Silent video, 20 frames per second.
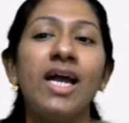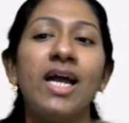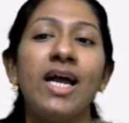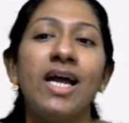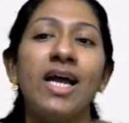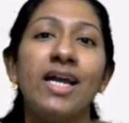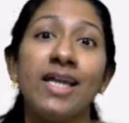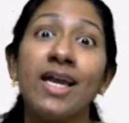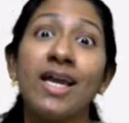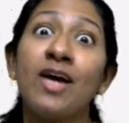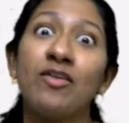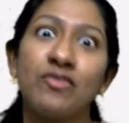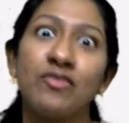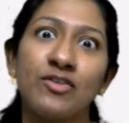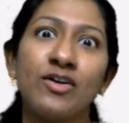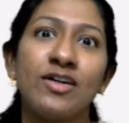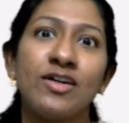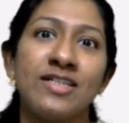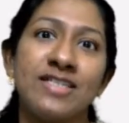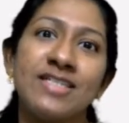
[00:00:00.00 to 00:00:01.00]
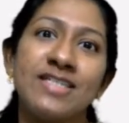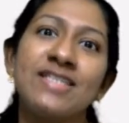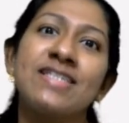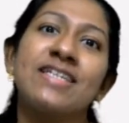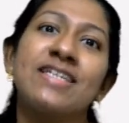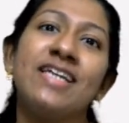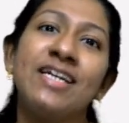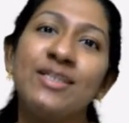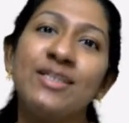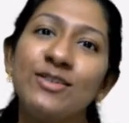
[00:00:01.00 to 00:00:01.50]
Yeah, of course
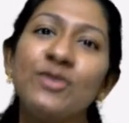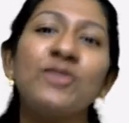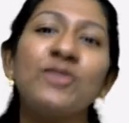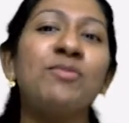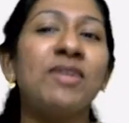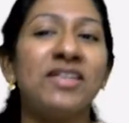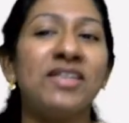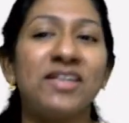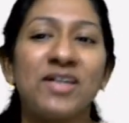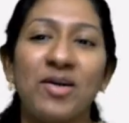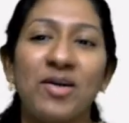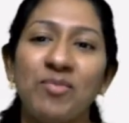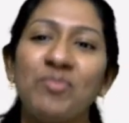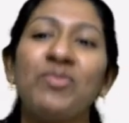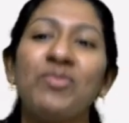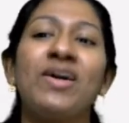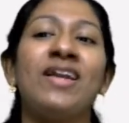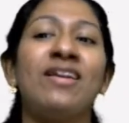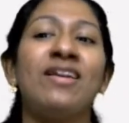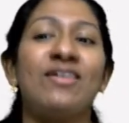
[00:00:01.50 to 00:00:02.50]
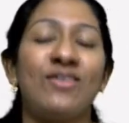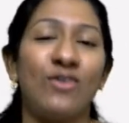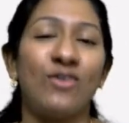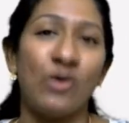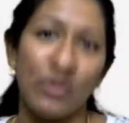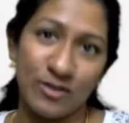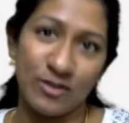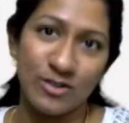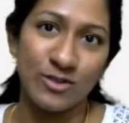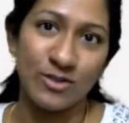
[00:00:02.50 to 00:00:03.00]
it's ignored by the compiler
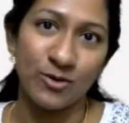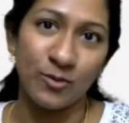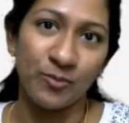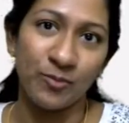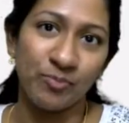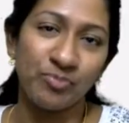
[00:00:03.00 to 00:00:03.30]
also,